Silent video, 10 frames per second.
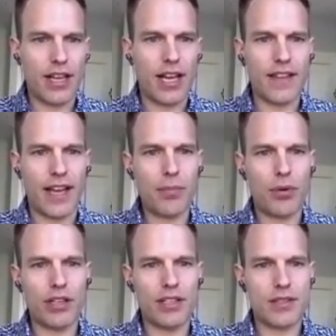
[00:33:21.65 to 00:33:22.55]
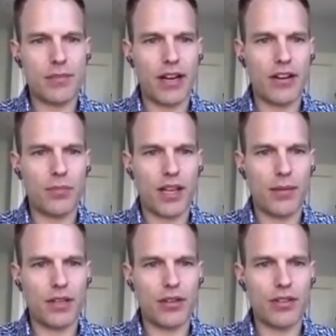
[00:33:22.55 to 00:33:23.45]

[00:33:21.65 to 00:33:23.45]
at that point, it's a matter of becoming